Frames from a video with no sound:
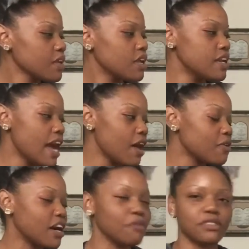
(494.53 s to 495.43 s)
Now
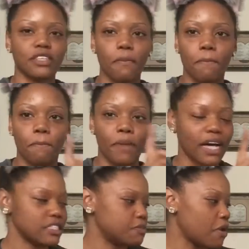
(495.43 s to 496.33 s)
comes the
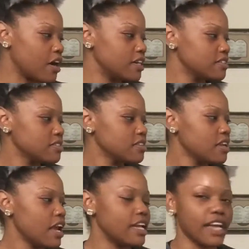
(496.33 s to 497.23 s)
best part,
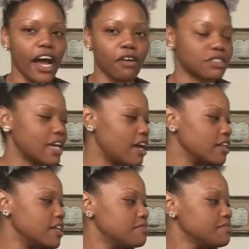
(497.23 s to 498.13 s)
and I'll tell
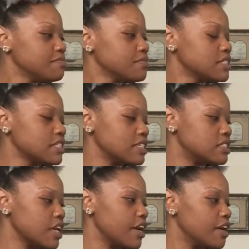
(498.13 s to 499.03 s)
it, said
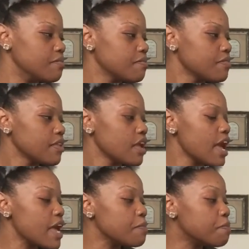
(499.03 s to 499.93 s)
Sarah.
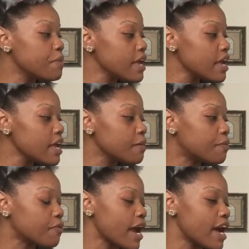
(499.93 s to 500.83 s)
A big
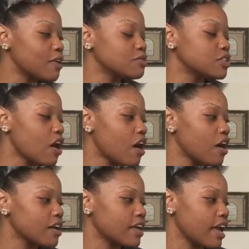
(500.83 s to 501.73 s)
brown
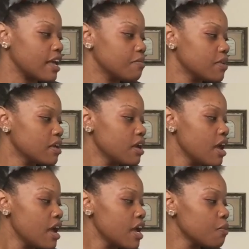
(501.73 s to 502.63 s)
dog came.
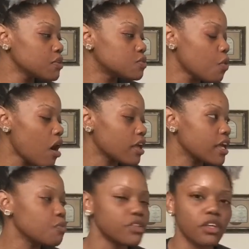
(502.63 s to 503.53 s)
It was
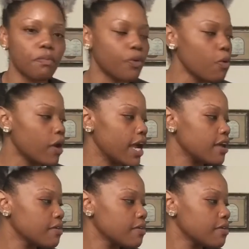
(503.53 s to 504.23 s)
walking with a boy.